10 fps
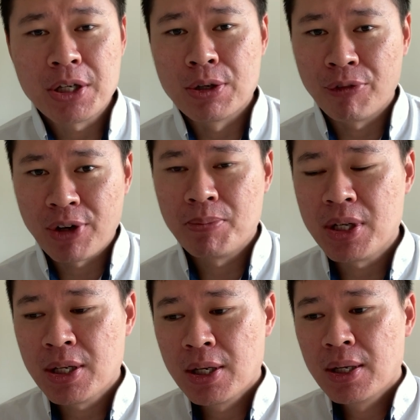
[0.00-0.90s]
your
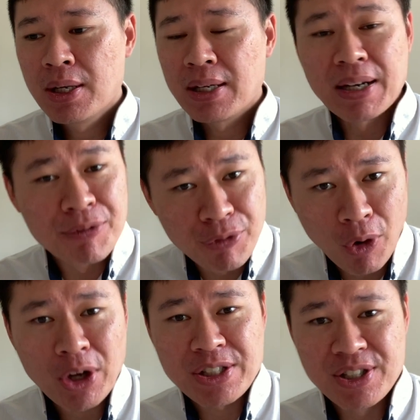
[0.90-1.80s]
family
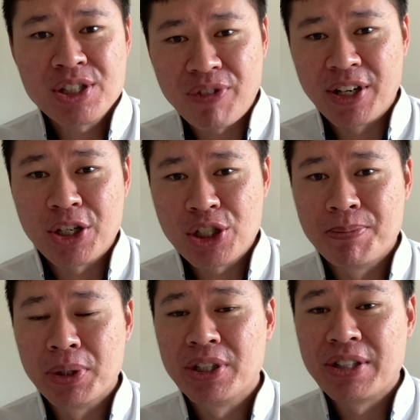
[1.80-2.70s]
avoids this financial
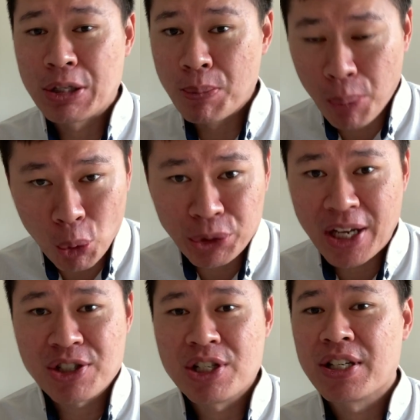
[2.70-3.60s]
burden that you
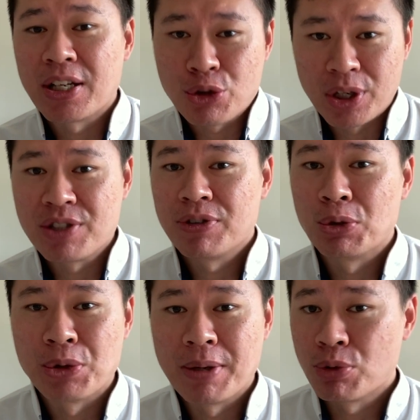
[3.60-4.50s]
potentially can transfer
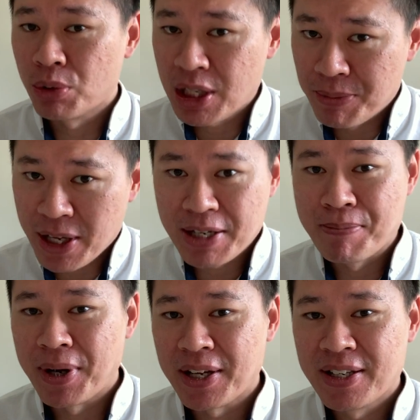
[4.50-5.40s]
to them. So keep that in
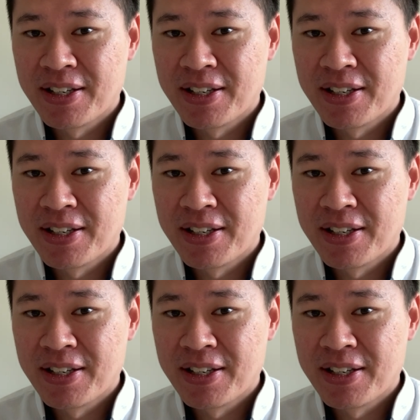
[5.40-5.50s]
mind.